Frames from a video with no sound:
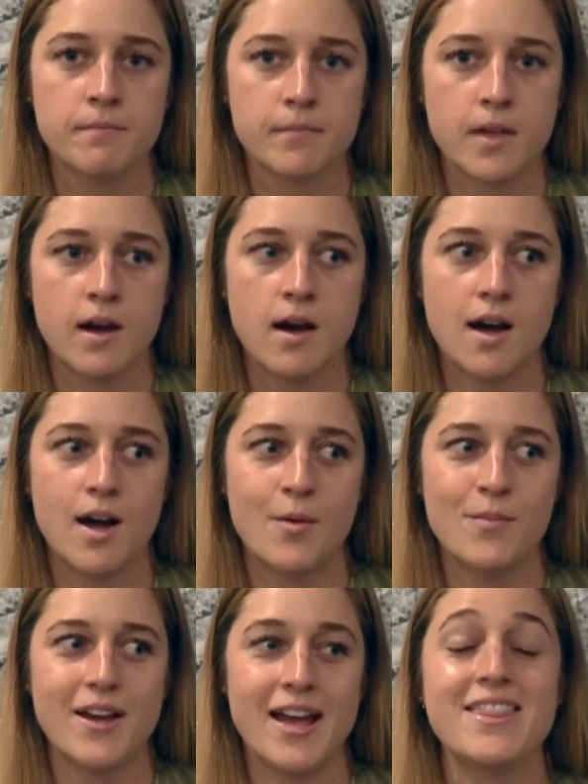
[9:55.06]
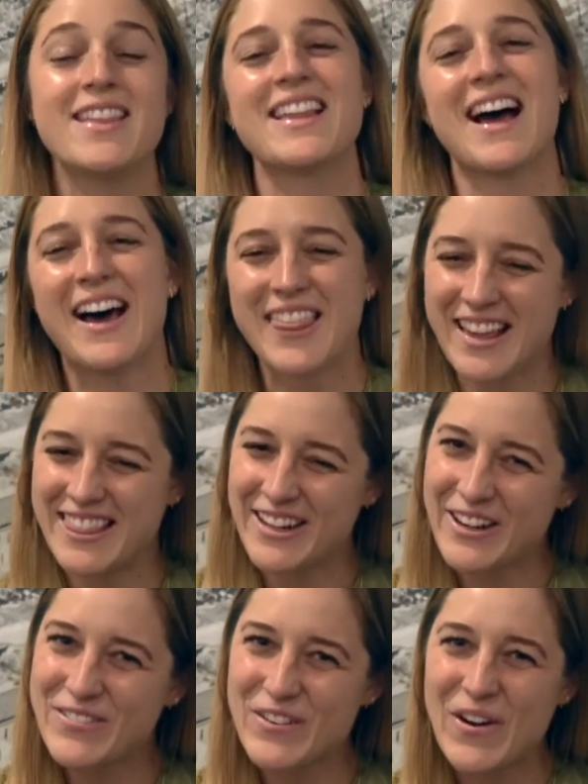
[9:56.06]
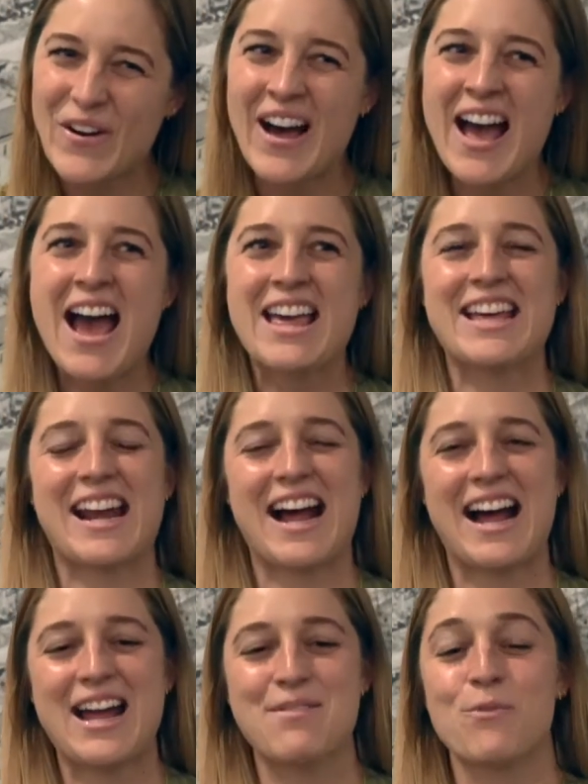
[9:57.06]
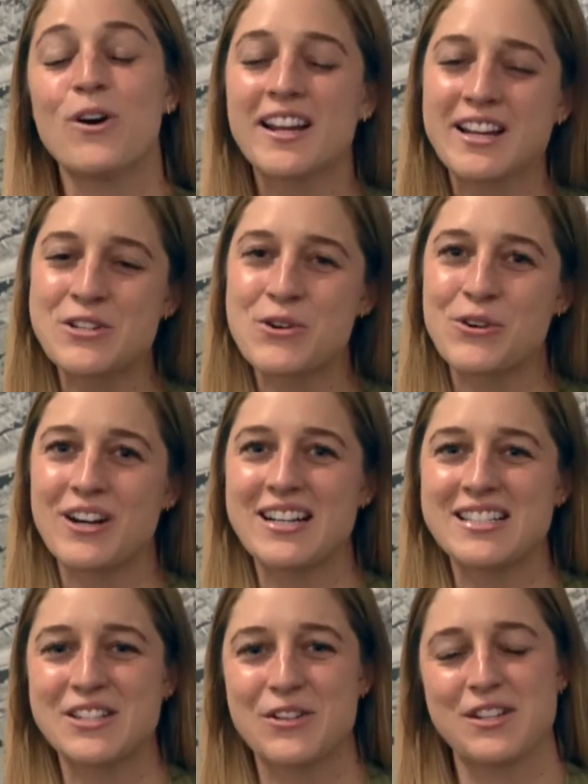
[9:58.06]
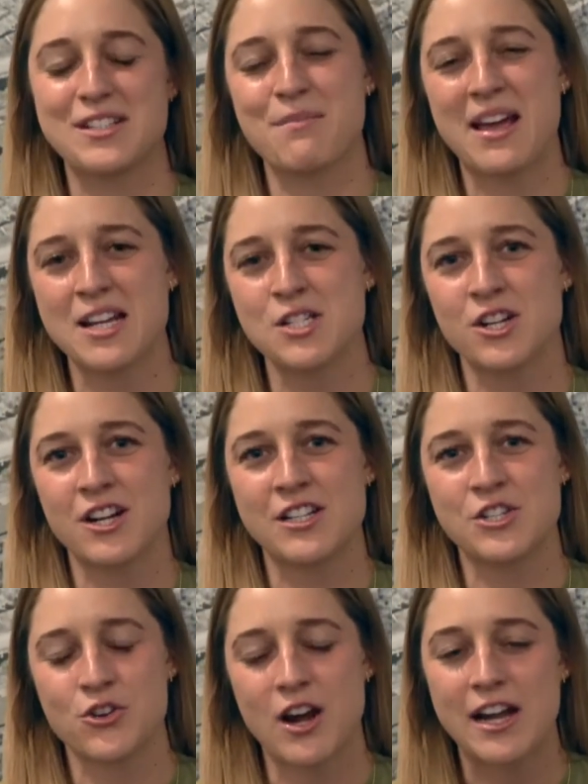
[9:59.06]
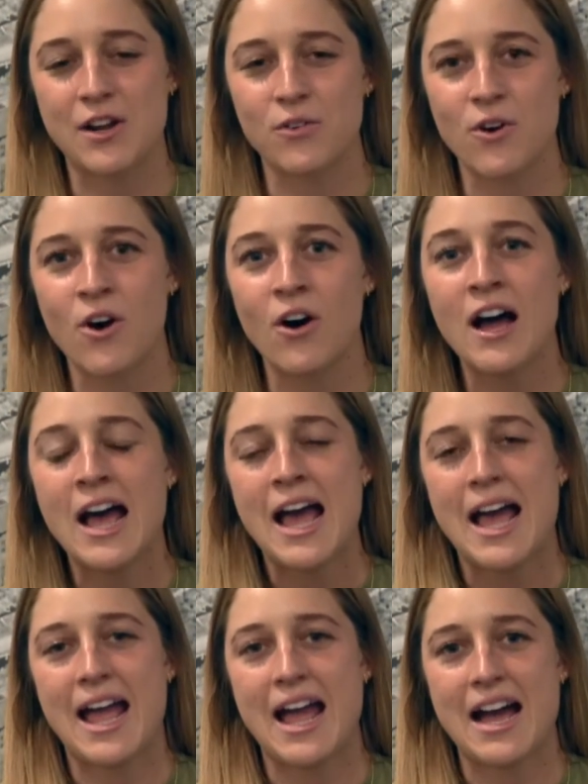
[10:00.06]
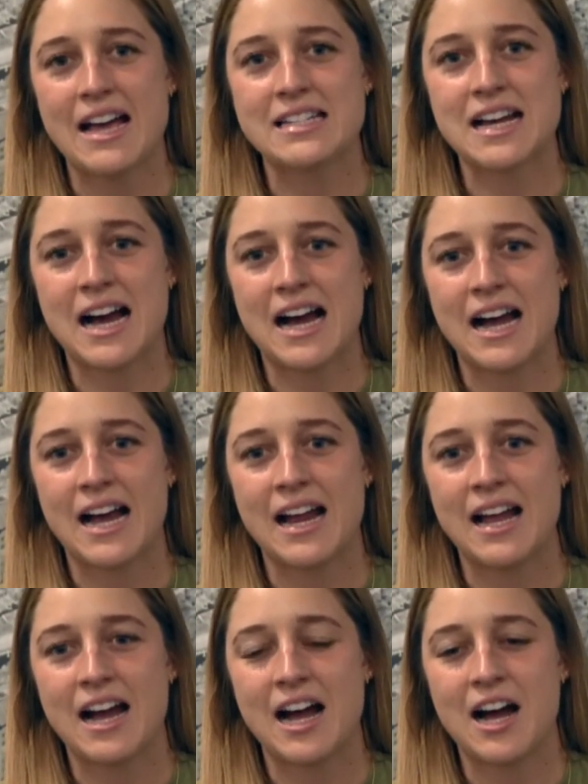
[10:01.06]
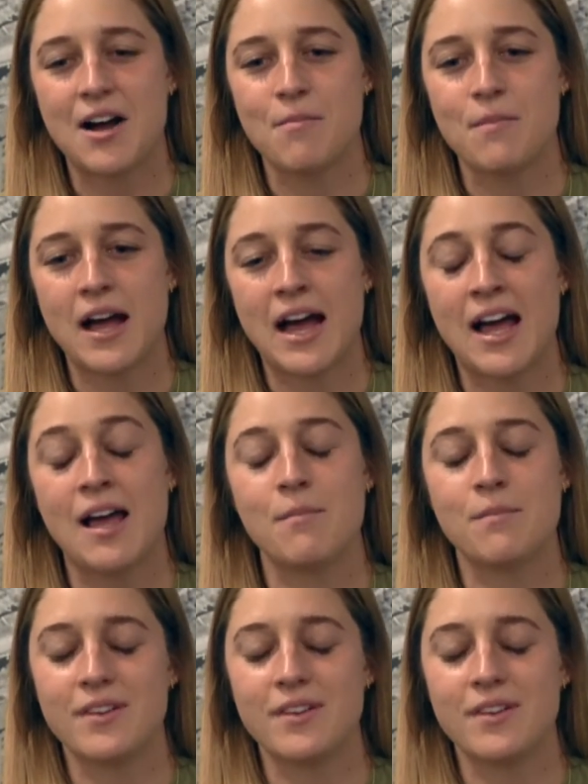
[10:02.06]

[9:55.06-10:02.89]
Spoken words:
And then the third role that I'm working towards, so there's a manager and training role, and I am